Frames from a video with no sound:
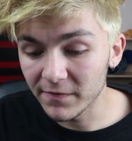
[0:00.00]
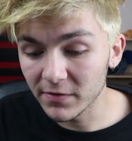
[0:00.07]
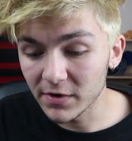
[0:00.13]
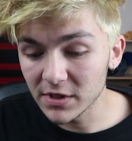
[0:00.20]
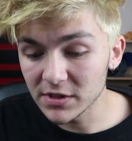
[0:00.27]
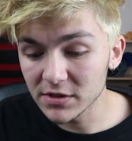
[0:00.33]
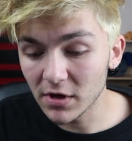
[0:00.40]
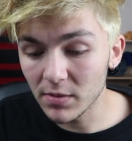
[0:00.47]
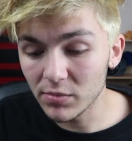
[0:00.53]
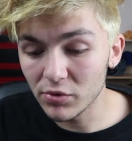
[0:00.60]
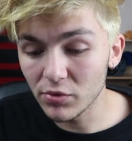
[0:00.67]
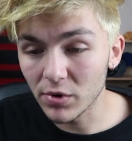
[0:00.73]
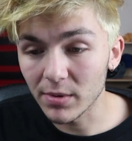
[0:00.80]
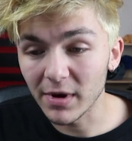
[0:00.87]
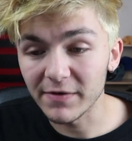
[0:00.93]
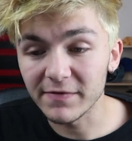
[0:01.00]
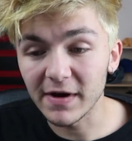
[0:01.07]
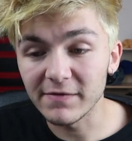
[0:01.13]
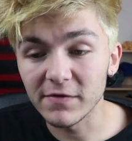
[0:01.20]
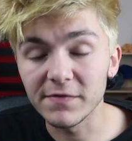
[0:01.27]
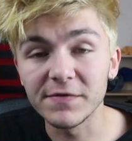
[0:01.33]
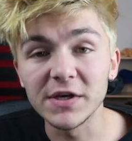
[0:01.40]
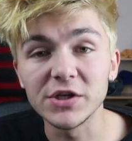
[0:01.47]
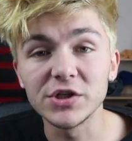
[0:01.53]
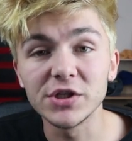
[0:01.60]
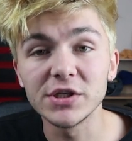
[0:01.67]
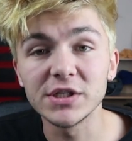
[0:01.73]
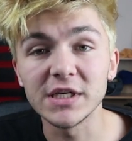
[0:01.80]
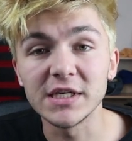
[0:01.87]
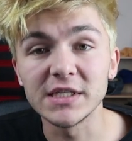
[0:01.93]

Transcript: for an example, one of my favorite features